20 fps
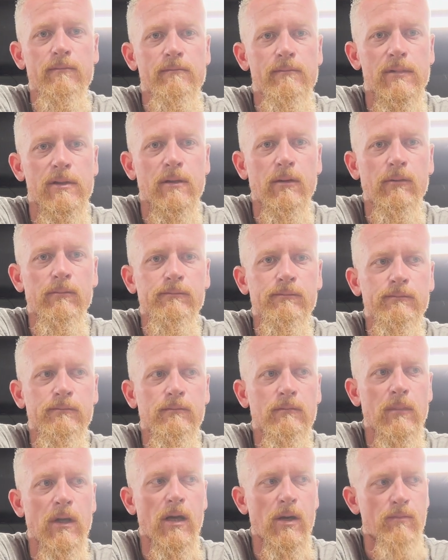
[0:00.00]
So
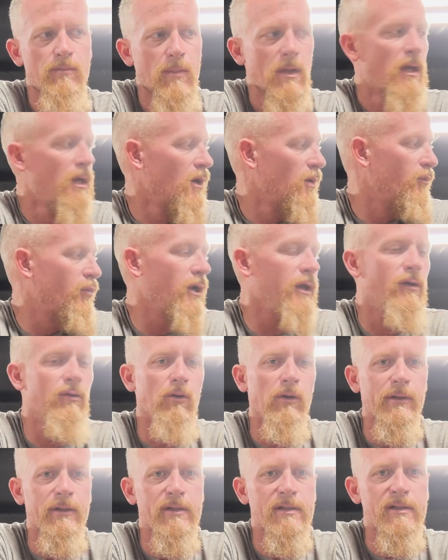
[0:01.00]
yeah, pretty
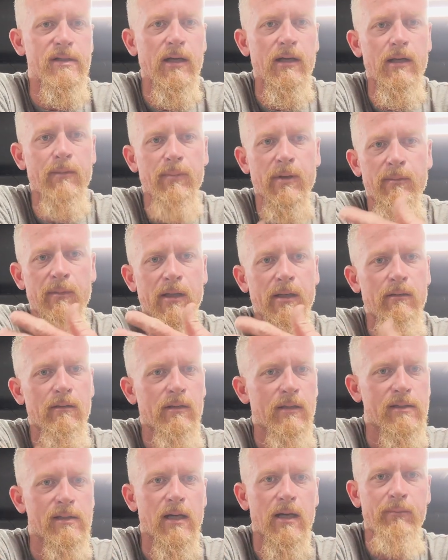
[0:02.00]
cool little setup. I mean,
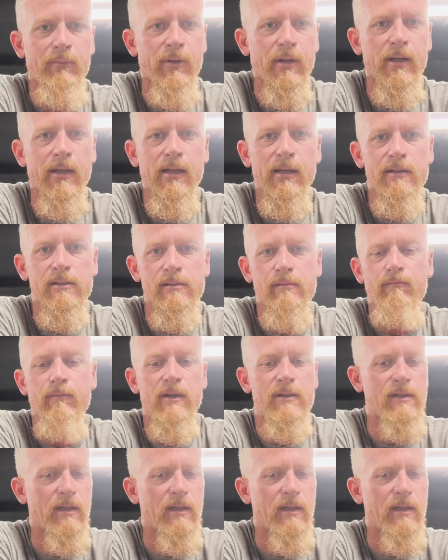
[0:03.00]
it's got blades, it's